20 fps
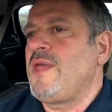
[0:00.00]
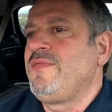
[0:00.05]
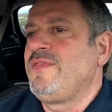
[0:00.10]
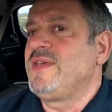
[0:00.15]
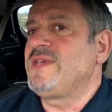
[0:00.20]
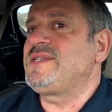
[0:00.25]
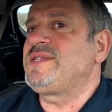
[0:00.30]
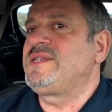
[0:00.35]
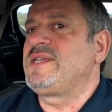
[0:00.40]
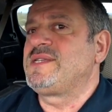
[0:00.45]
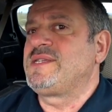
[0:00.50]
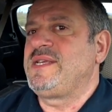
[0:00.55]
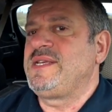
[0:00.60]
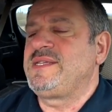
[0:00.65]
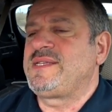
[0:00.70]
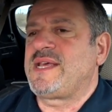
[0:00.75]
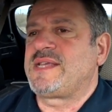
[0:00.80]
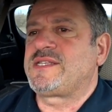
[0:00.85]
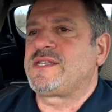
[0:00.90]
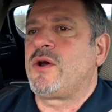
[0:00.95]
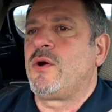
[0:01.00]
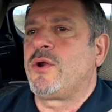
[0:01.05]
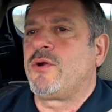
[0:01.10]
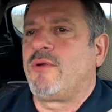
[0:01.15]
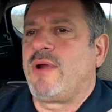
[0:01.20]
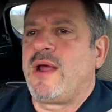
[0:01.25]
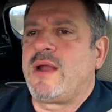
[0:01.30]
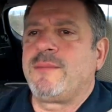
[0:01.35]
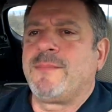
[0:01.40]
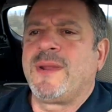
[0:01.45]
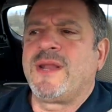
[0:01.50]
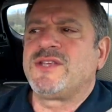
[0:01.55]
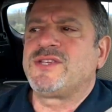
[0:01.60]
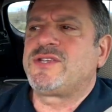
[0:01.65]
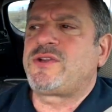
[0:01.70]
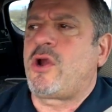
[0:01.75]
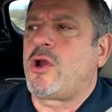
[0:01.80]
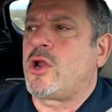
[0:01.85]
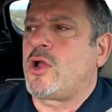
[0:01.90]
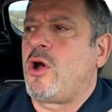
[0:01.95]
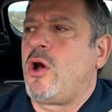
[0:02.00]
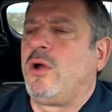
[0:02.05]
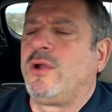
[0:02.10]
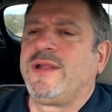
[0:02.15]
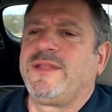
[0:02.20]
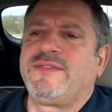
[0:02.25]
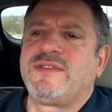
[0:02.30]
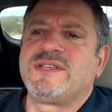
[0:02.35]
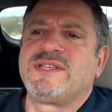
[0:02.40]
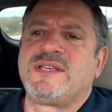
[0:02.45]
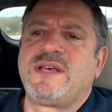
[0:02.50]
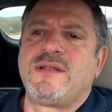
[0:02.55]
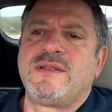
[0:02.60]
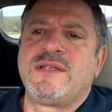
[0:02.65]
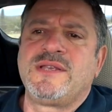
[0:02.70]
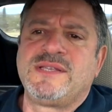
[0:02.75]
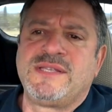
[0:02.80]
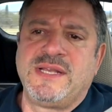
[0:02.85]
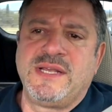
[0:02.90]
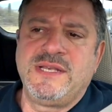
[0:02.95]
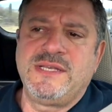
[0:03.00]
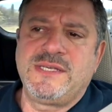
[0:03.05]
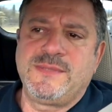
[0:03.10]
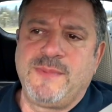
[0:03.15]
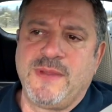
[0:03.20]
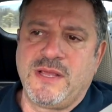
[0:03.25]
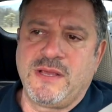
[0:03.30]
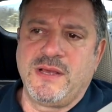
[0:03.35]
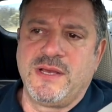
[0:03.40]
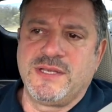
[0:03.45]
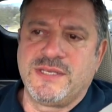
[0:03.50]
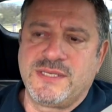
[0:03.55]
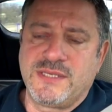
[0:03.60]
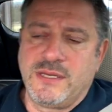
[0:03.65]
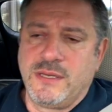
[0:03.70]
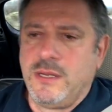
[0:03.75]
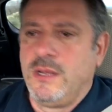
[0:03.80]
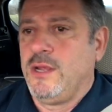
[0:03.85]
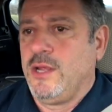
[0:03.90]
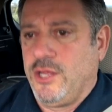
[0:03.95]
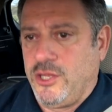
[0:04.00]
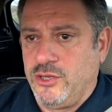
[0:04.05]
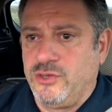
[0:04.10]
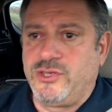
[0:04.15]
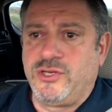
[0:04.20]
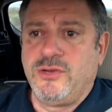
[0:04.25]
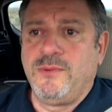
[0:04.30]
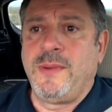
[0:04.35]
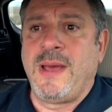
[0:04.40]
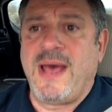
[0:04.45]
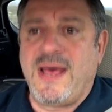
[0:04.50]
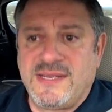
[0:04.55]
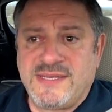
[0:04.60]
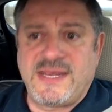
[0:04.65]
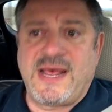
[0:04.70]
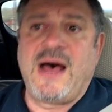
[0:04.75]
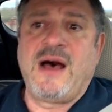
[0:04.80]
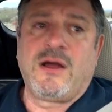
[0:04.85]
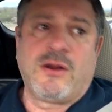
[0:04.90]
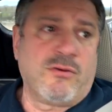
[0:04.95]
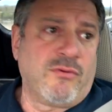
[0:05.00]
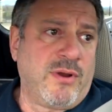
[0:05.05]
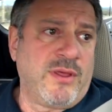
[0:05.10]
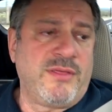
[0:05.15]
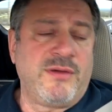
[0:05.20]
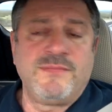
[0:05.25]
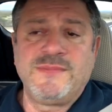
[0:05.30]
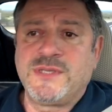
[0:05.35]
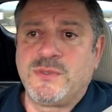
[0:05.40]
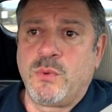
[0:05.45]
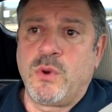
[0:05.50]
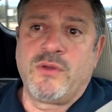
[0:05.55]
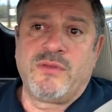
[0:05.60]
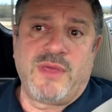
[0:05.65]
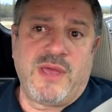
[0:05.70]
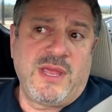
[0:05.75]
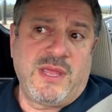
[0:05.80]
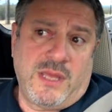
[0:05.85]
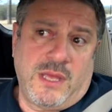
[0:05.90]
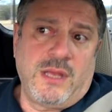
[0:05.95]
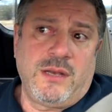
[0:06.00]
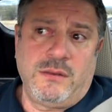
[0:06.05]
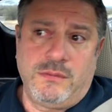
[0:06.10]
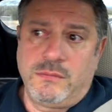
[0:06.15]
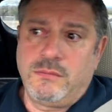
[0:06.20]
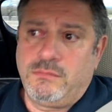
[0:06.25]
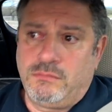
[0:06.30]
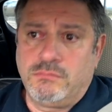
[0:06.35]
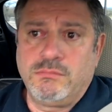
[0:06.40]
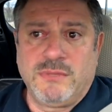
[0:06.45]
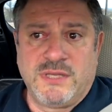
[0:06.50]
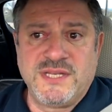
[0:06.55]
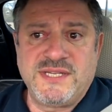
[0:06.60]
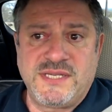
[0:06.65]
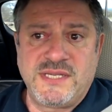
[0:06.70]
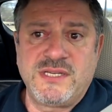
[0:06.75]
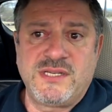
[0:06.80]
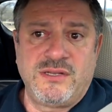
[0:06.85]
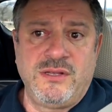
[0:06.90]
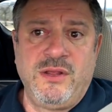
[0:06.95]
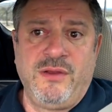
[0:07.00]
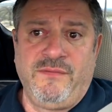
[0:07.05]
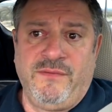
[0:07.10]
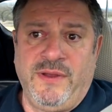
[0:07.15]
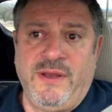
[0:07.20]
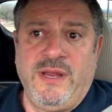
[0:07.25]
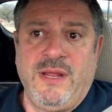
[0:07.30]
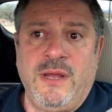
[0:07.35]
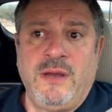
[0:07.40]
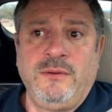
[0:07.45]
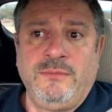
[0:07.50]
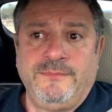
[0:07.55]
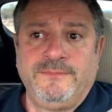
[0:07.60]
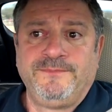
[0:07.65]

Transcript: This disease that's going around, I'm going to start calling it the sun disease because YouTube has algorithms where they can listen to your video.